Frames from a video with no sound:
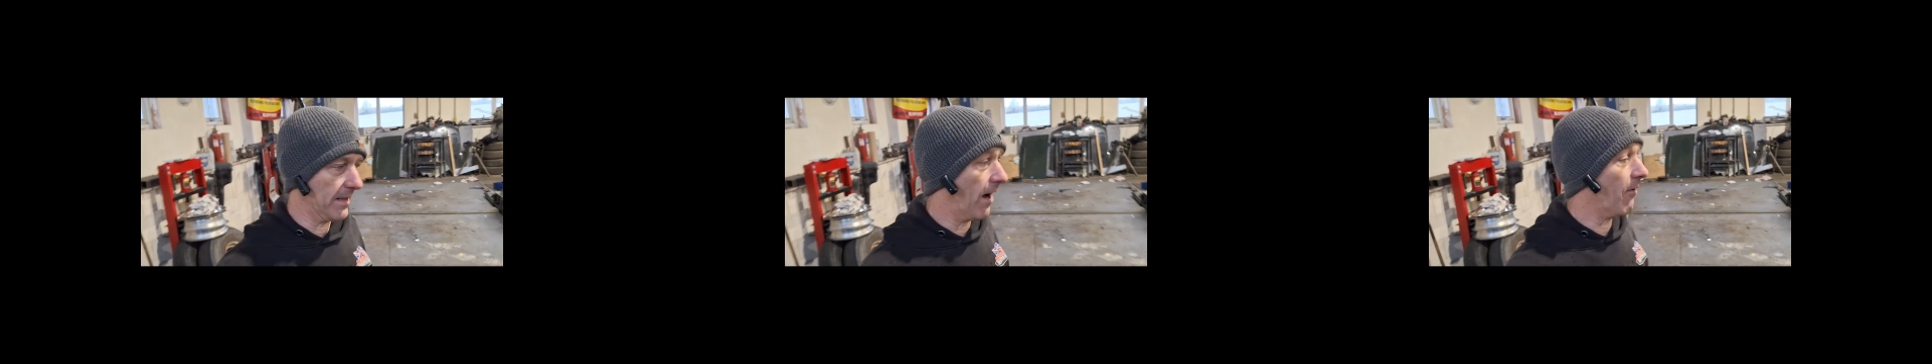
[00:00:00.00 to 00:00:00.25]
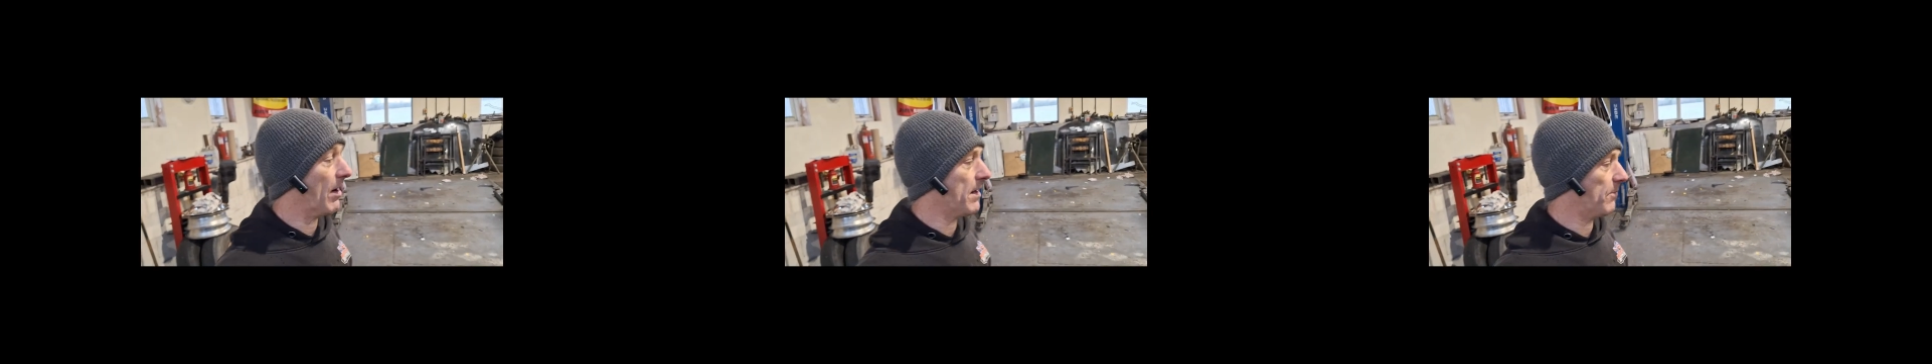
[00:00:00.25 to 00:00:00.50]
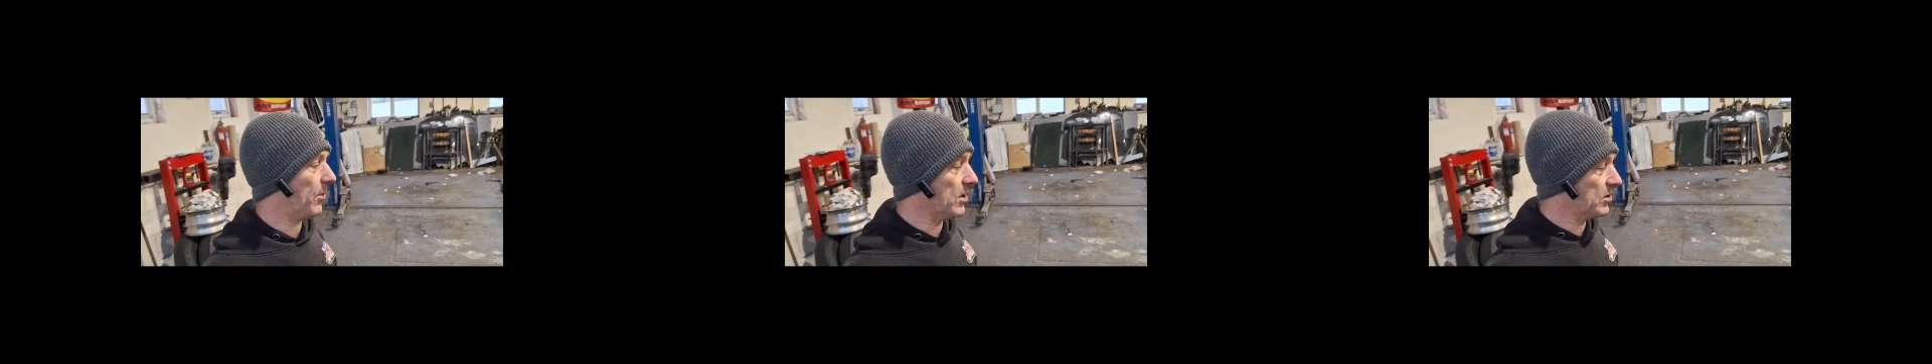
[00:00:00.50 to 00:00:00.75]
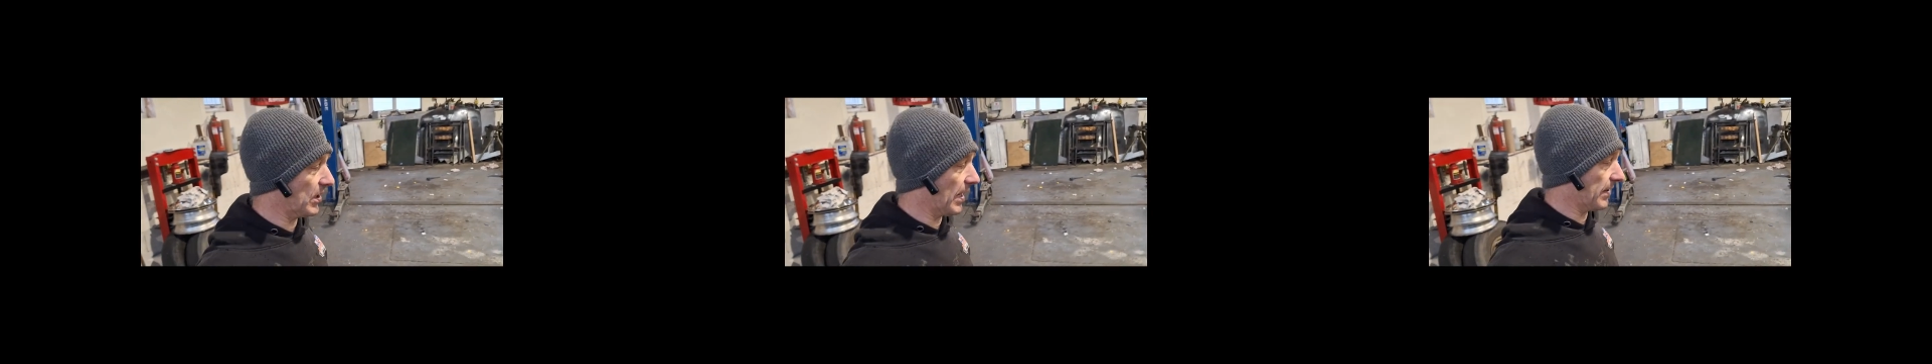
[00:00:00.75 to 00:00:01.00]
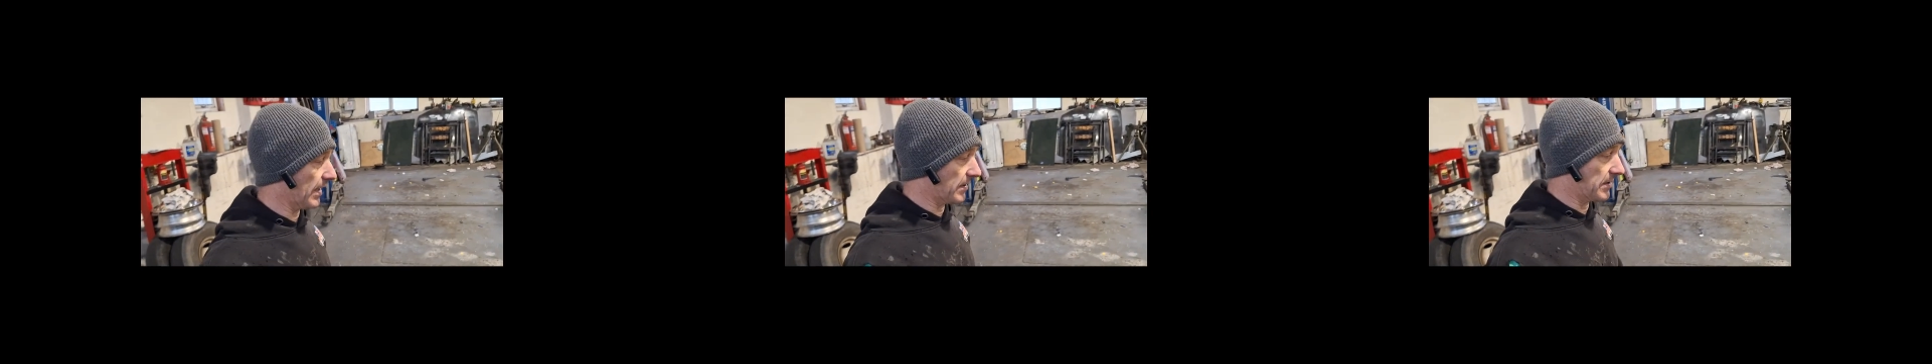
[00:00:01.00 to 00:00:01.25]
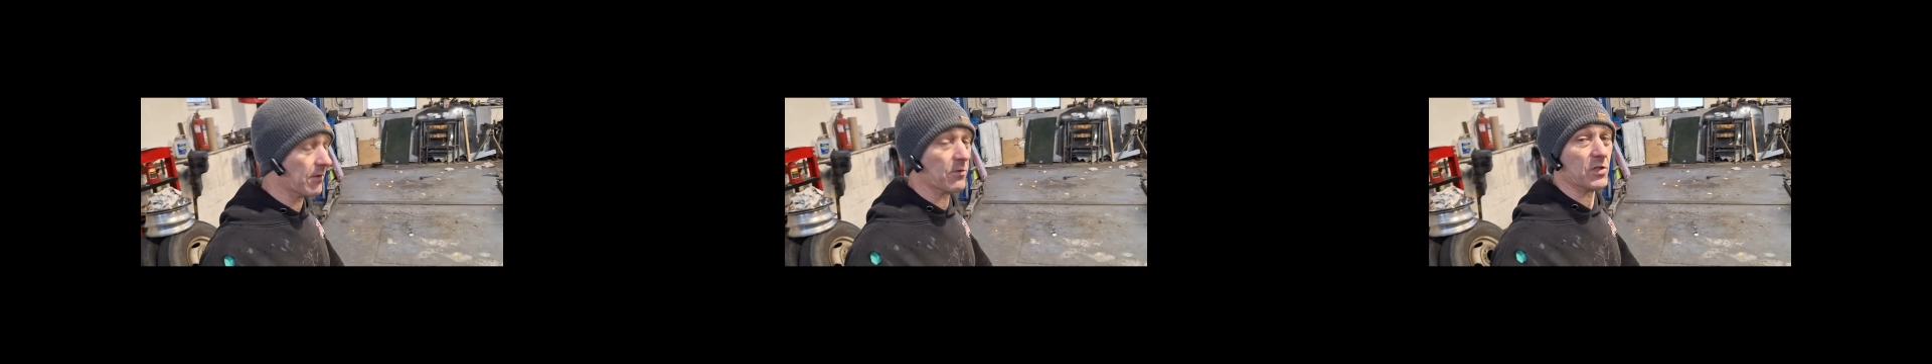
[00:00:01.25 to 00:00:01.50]
Now, I appreciate the
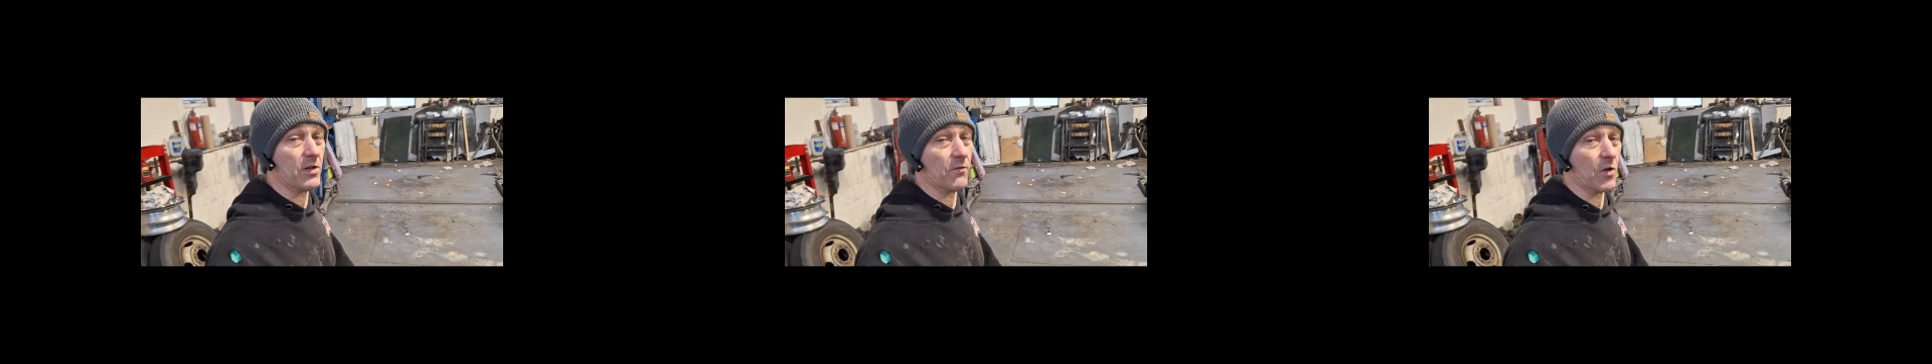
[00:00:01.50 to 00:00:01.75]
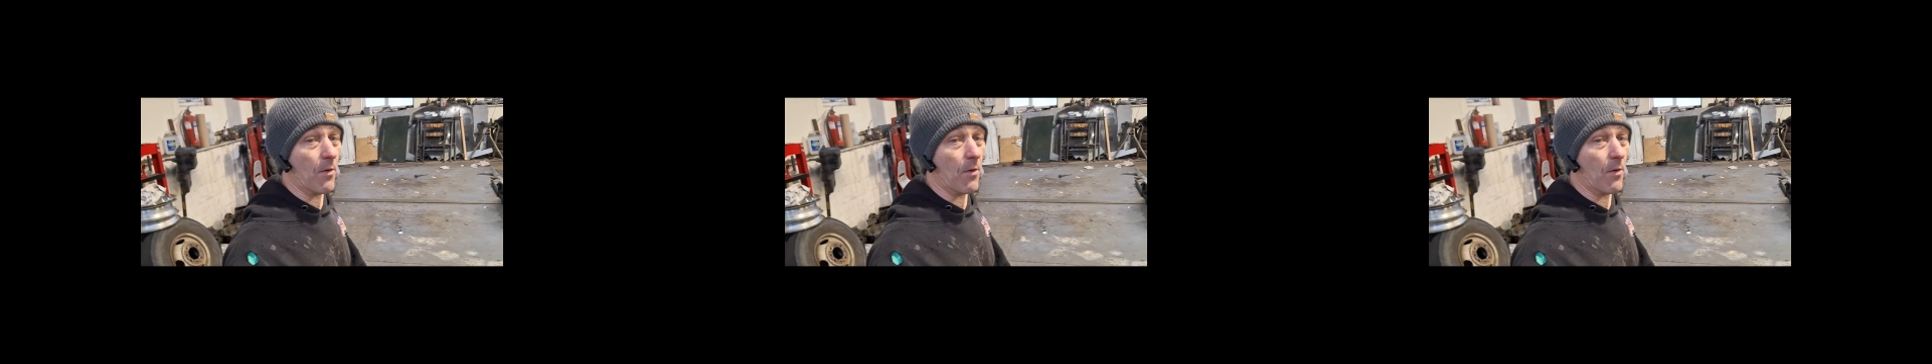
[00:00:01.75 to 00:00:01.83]
extinguisher you've